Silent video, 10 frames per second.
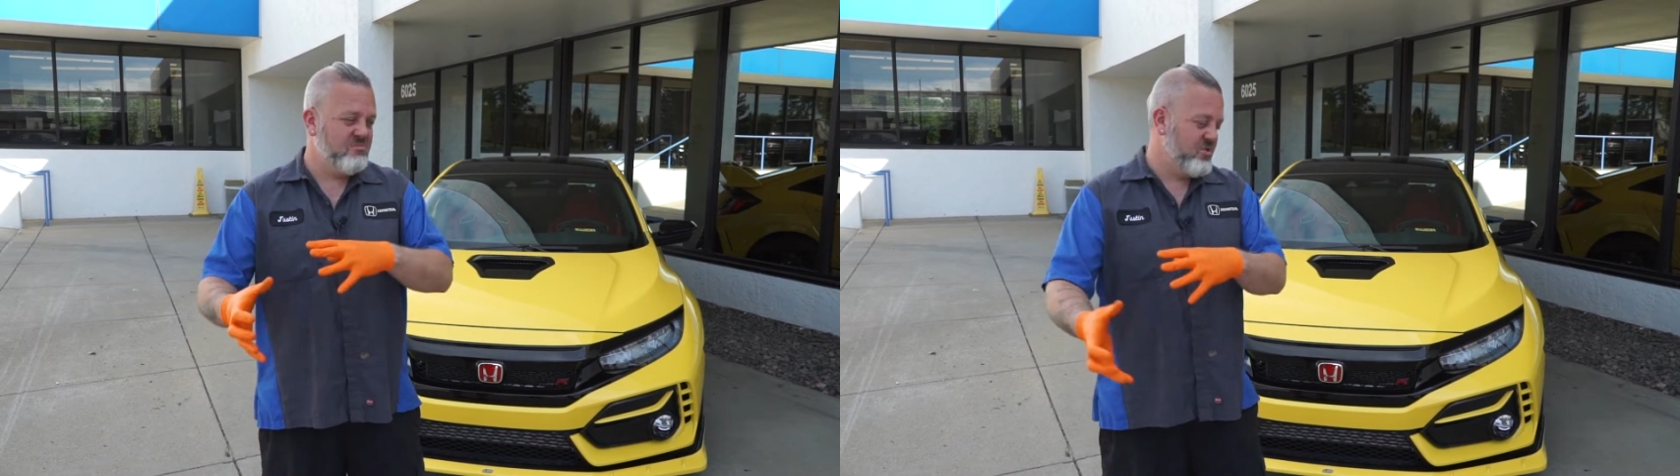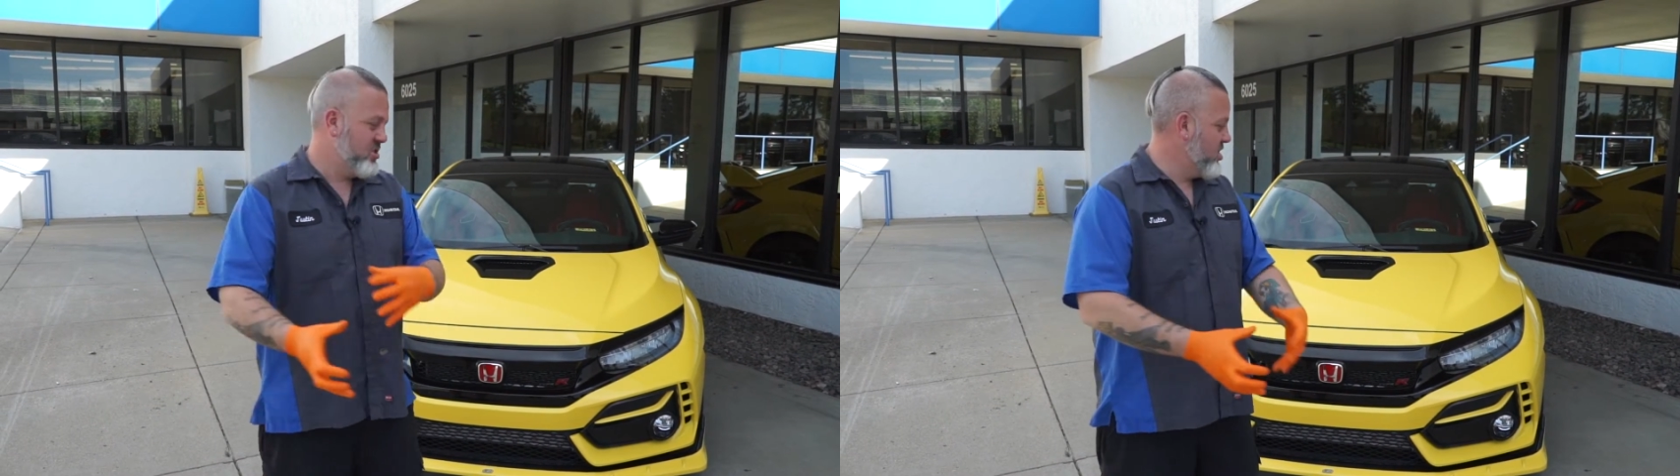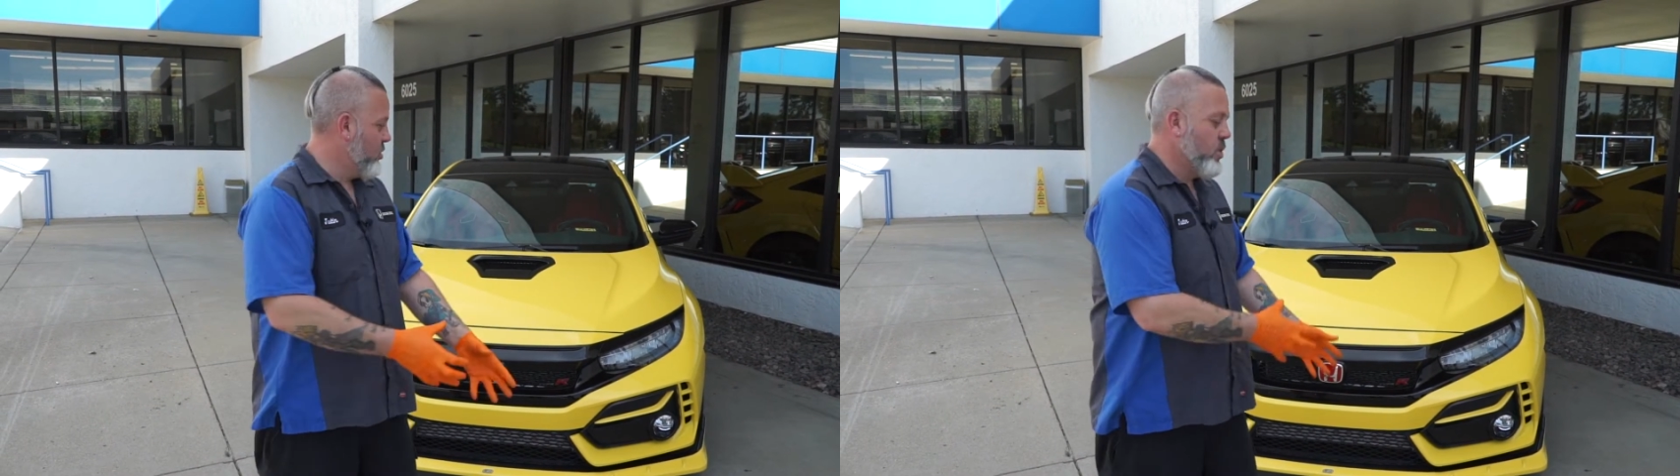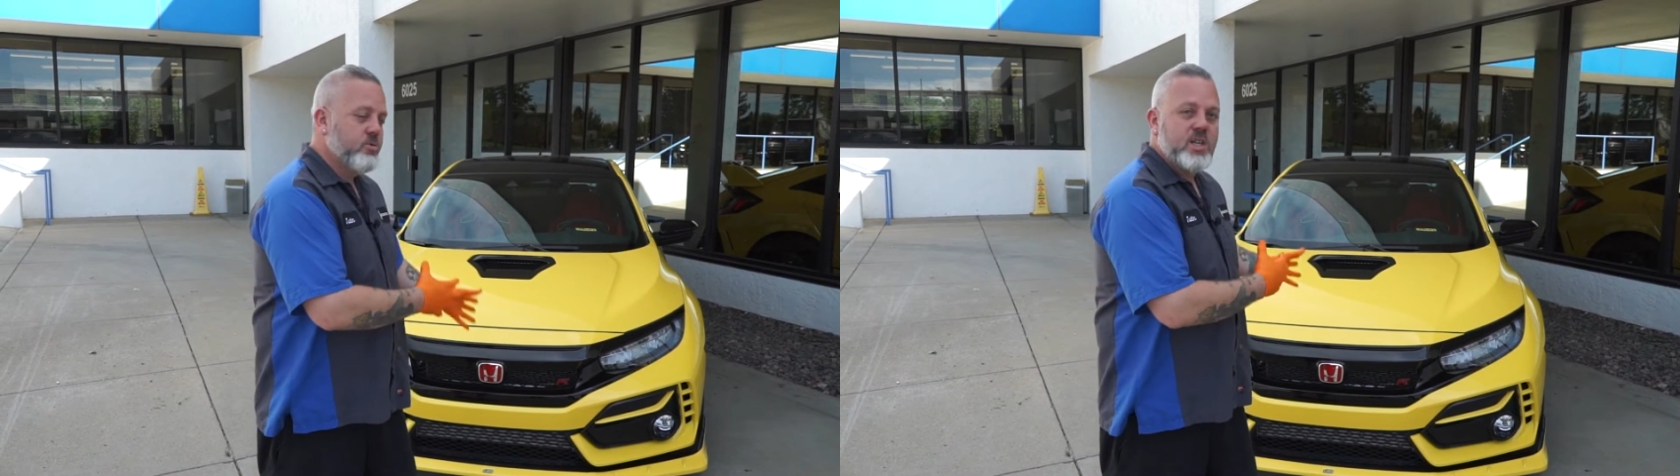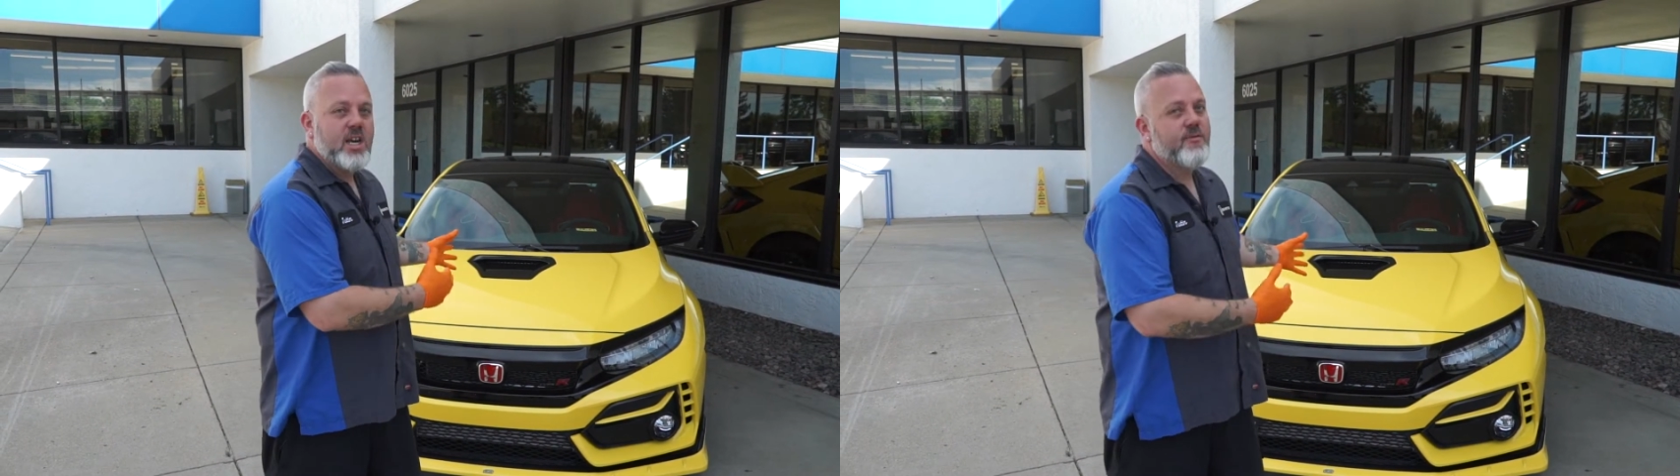I'm just going to
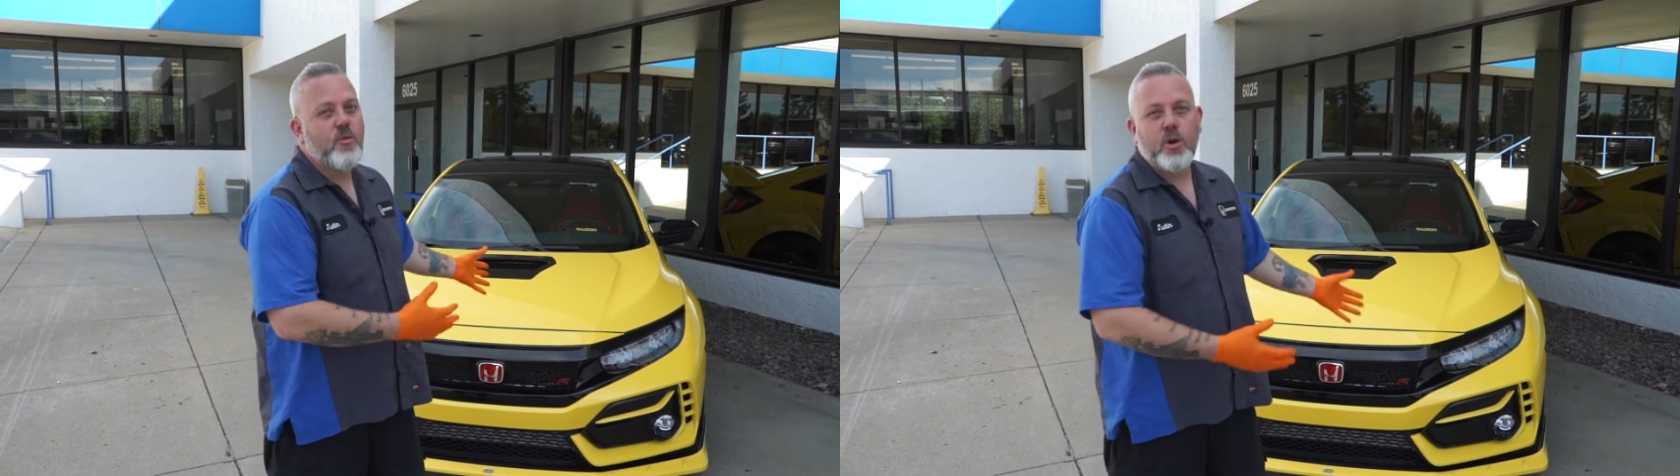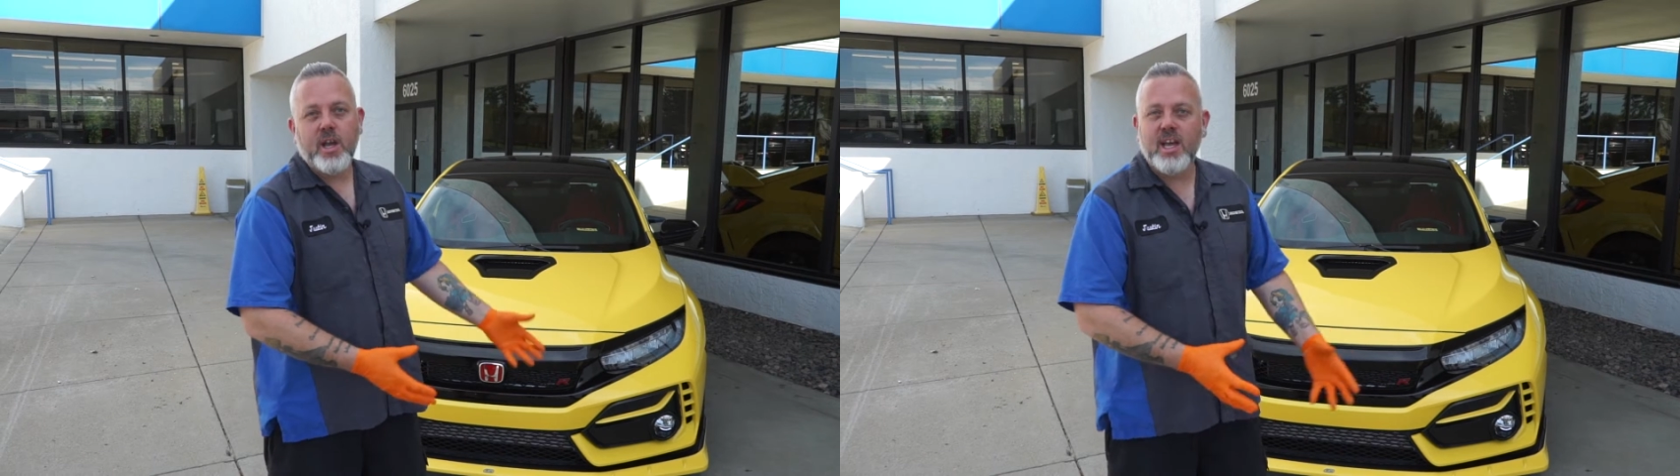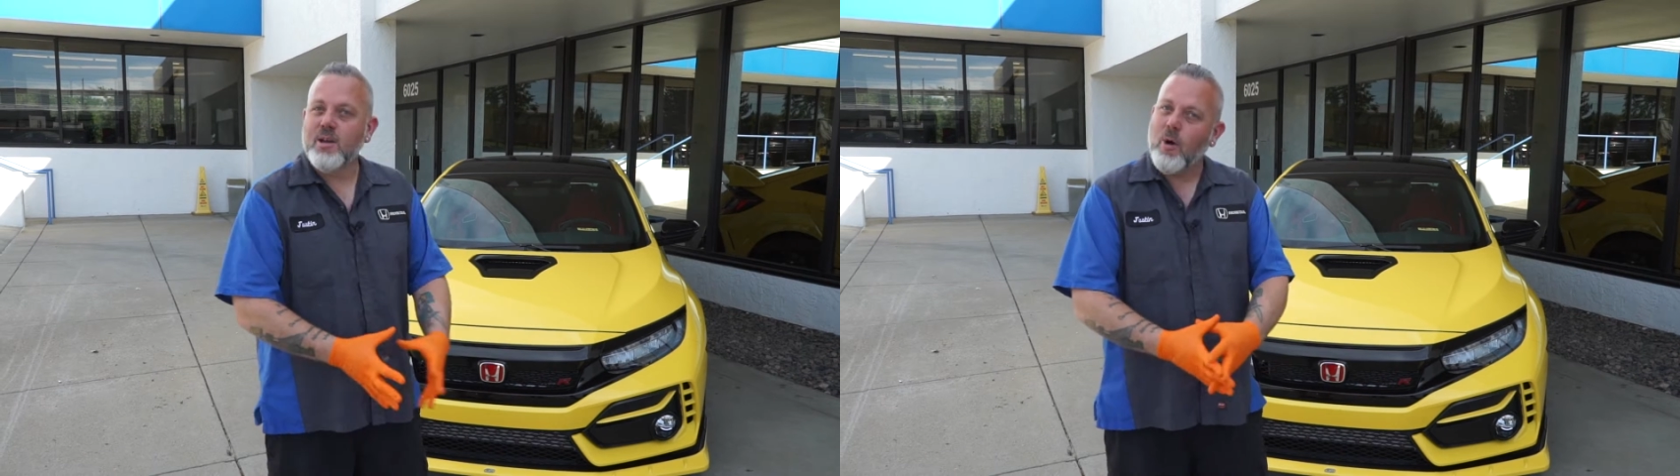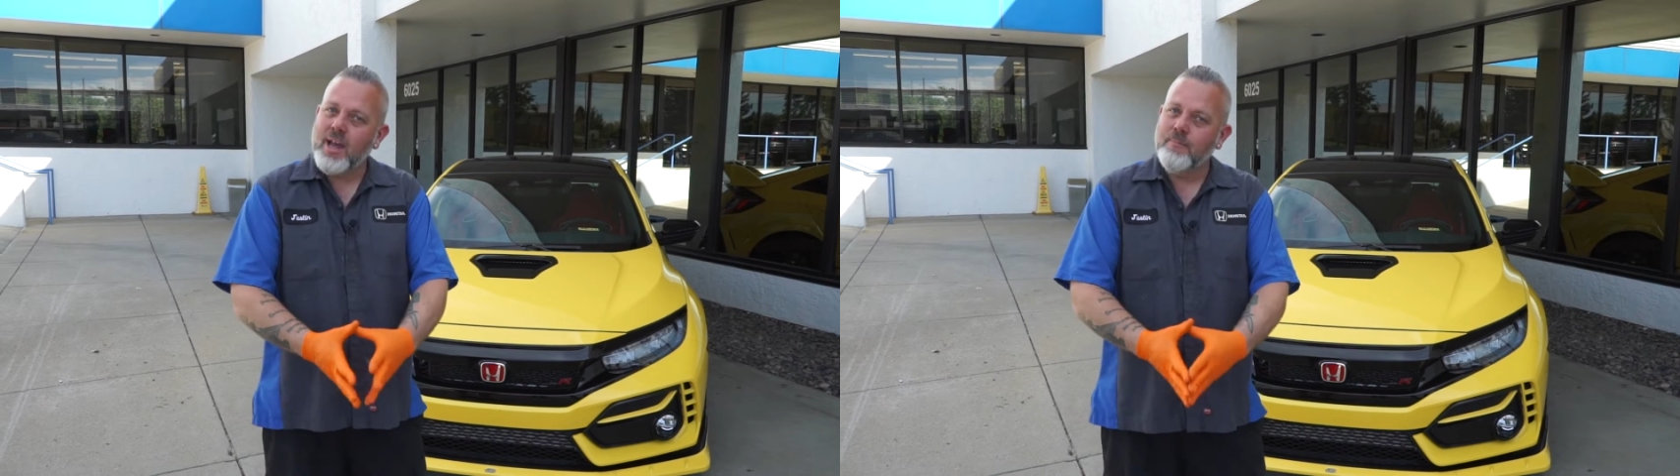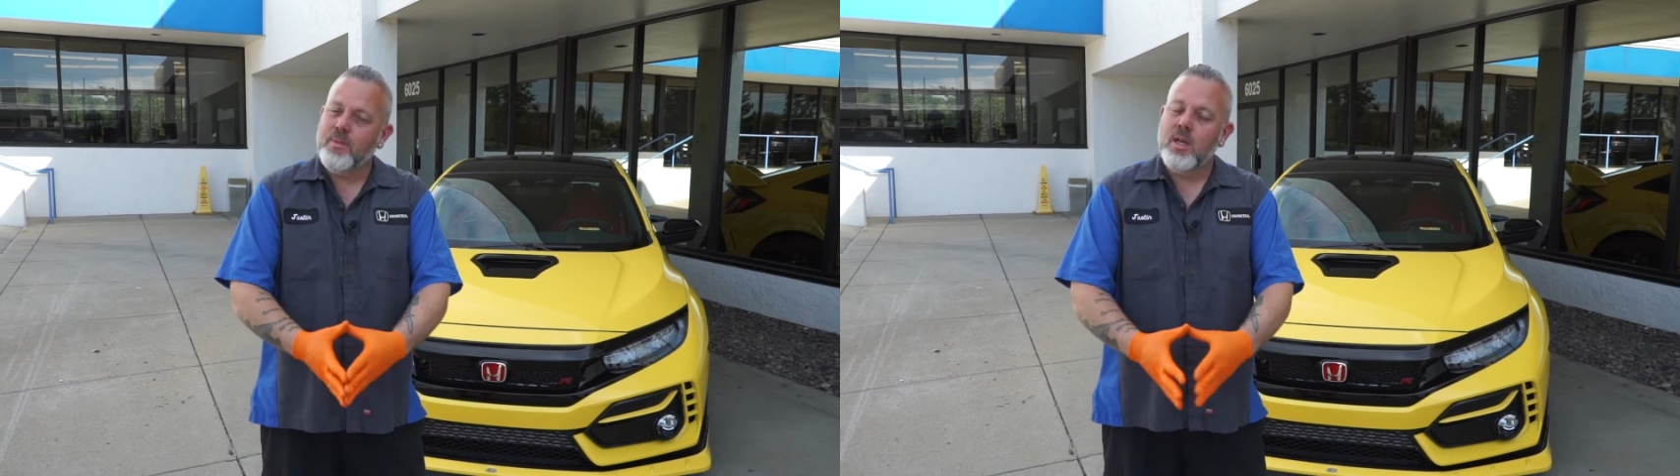rotate it for you anyway.